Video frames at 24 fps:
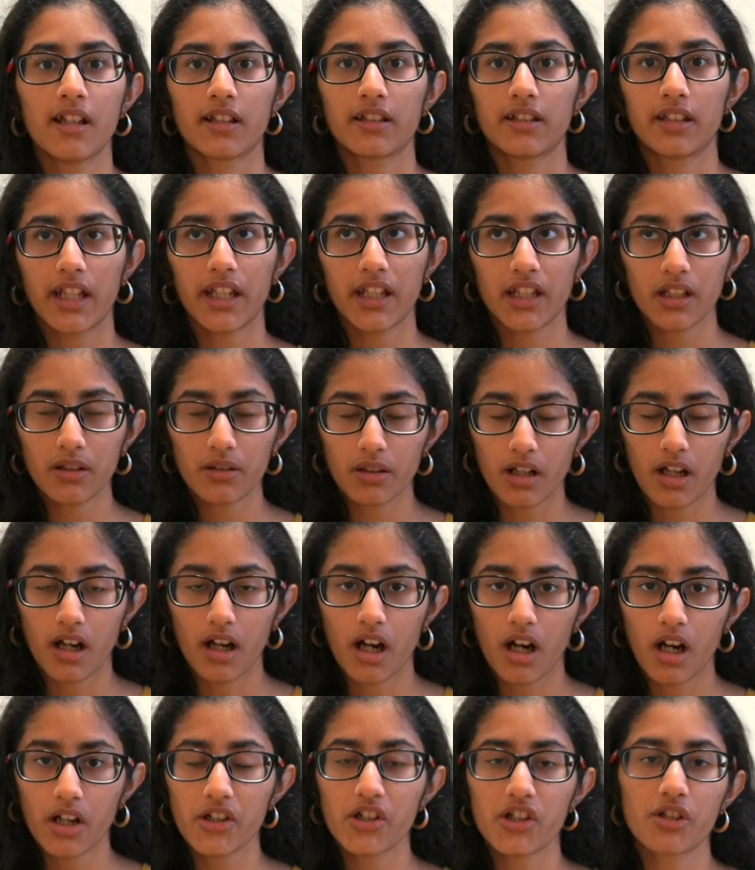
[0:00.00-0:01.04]
they can
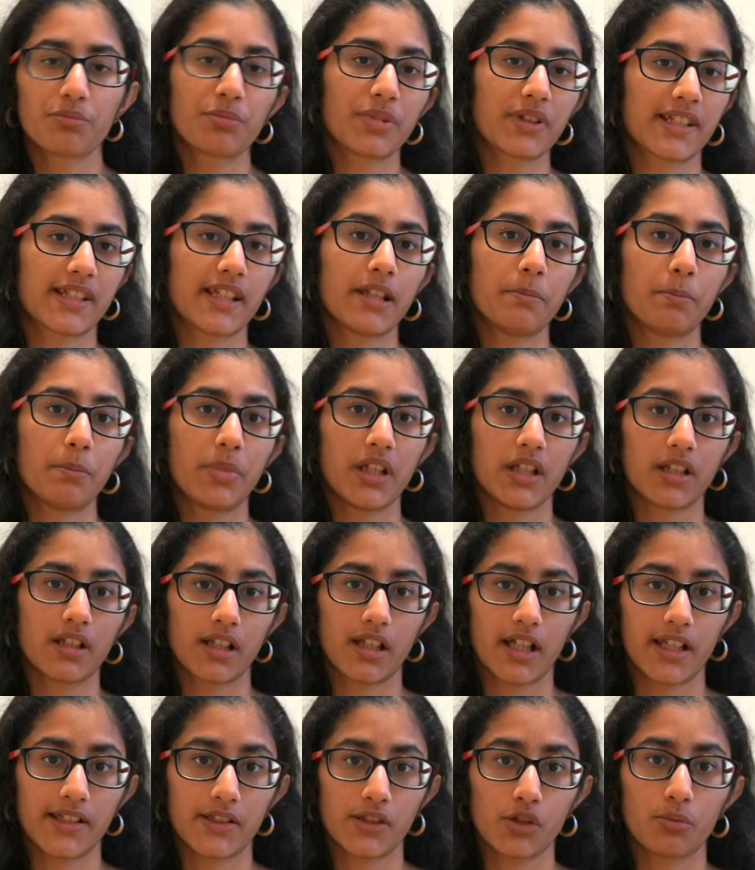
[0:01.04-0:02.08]
100%
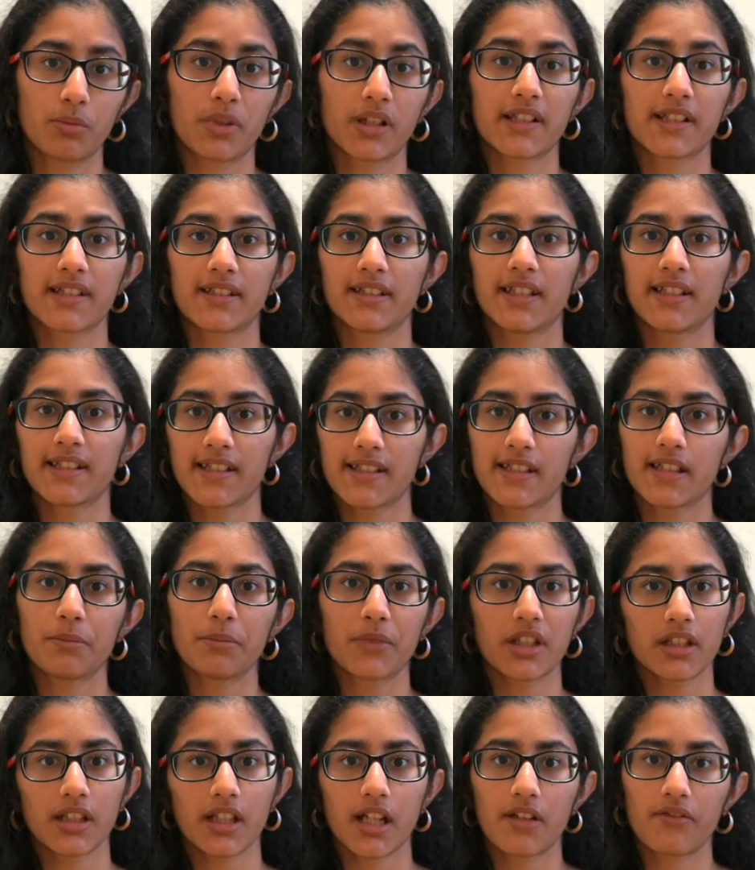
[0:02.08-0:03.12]
penalize you because this is
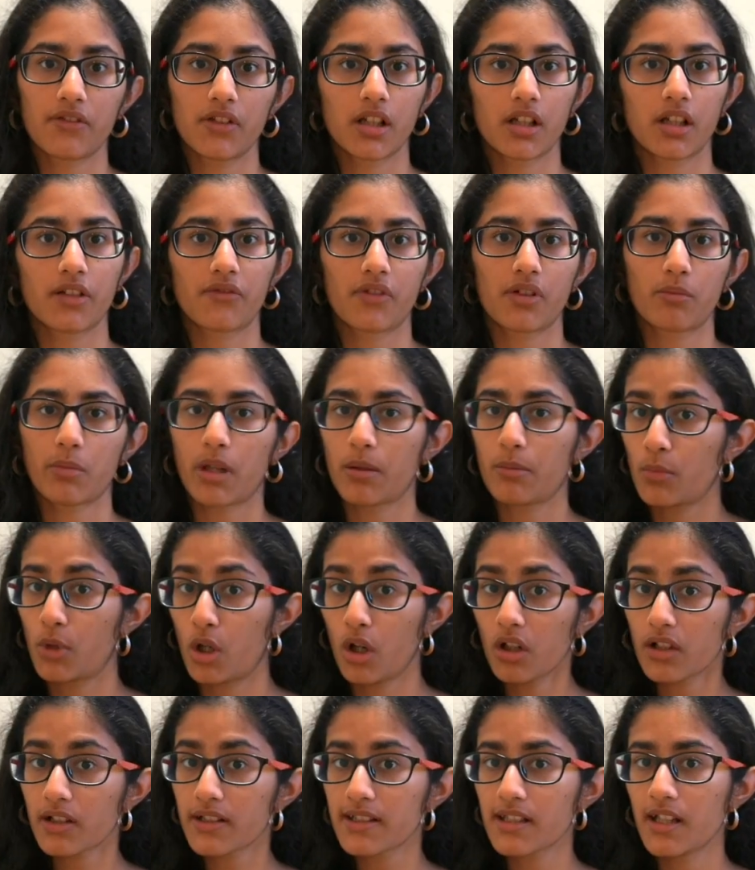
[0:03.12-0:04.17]
something that I've learned from my
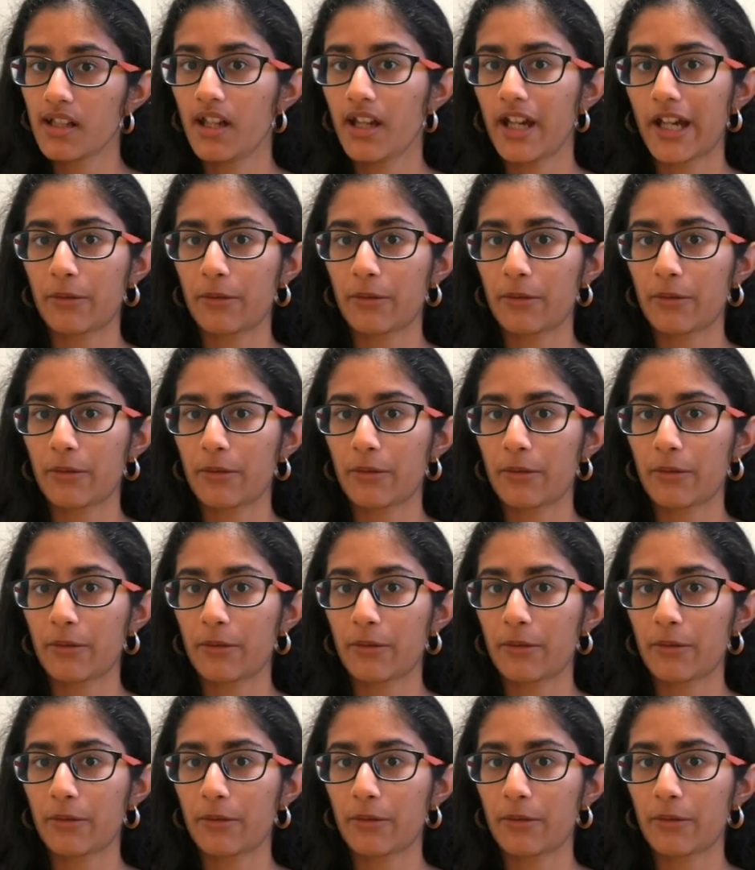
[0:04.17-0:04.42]
mocks